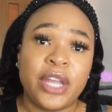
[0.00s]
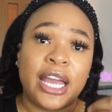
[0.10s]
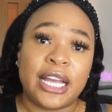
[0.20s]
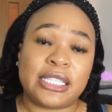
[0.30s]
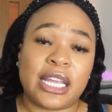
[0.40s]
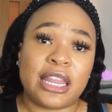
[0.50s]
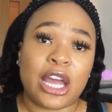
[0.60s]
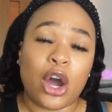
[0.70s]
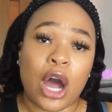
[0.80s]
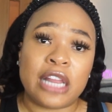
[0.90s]
is that they
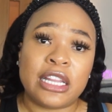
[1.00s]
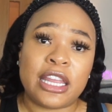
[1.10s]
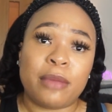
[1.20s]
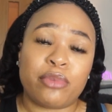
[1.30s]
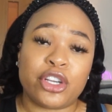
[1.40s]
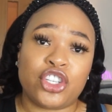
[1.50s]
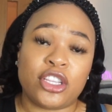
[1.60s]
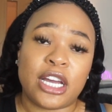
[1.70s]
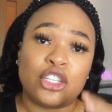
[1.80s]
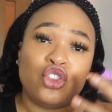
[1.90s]
are under the
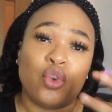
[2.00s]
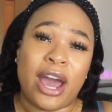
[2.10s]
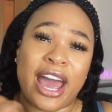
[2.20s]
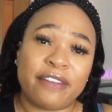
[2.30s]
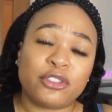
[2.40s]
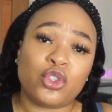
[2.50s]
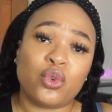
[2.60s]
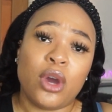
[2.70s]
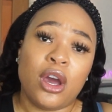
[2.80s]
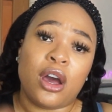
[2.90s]
impression that you have
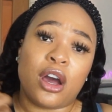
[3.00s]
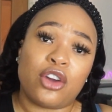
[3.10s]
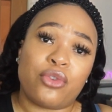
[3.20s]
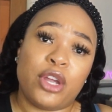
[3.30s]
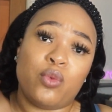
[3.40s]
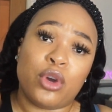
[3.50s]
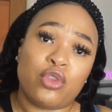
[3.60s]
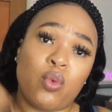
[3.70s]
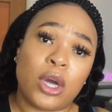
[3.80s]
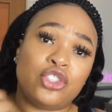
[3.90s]
to agree
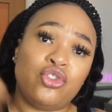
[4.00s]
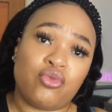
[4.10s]
with what you